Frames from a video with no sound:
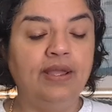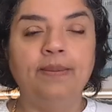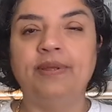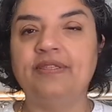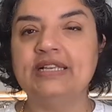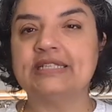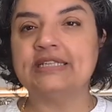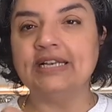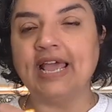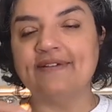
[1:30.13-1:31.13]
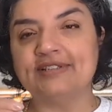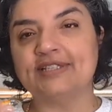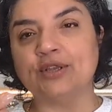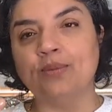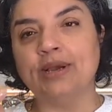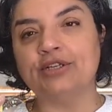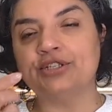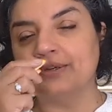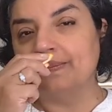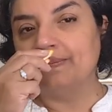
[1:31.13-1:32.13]
but they still have so
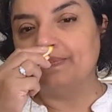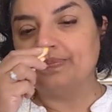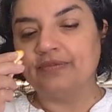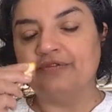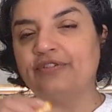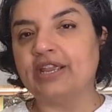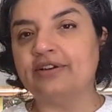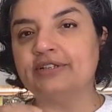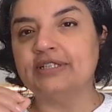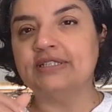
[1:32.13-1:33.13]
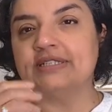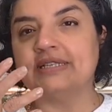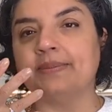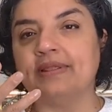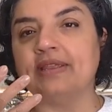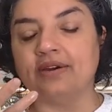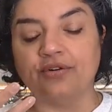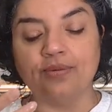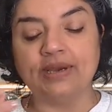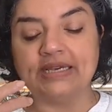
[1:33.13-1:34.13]
much fragrance. I mean, the
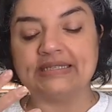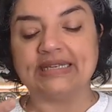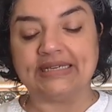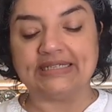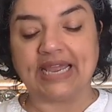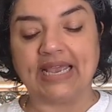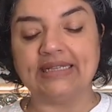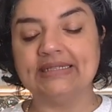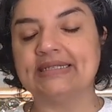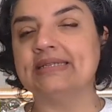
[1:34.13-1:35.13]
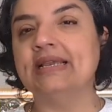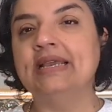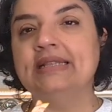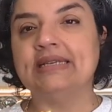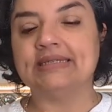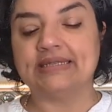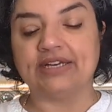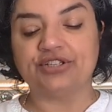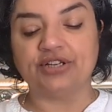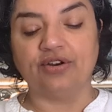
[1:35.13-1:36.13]
aroma is intense, the
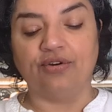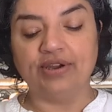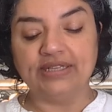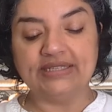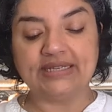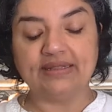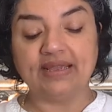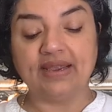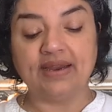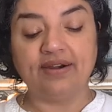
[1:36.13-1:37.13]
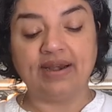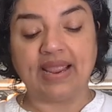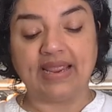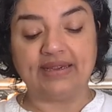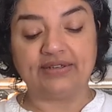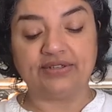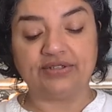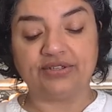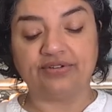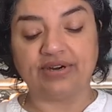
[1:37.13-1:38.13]
essential oils are there,
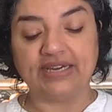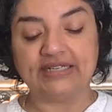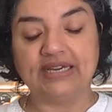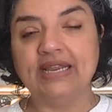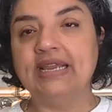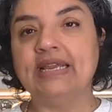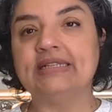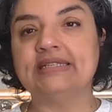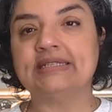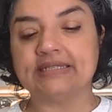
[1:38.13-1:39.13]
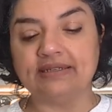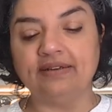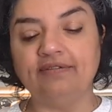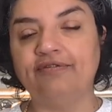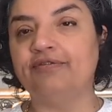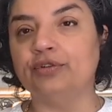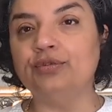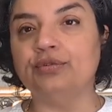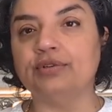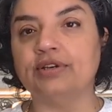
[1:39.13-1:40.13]
and right, it's still
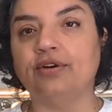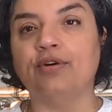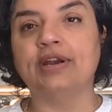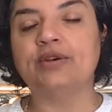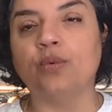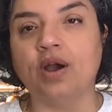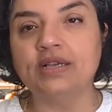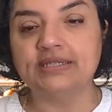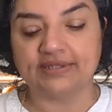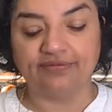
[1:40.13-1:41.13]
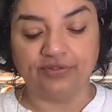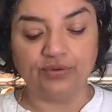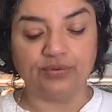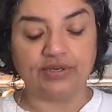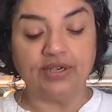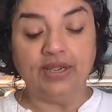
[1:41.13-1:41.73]
food, or it was food.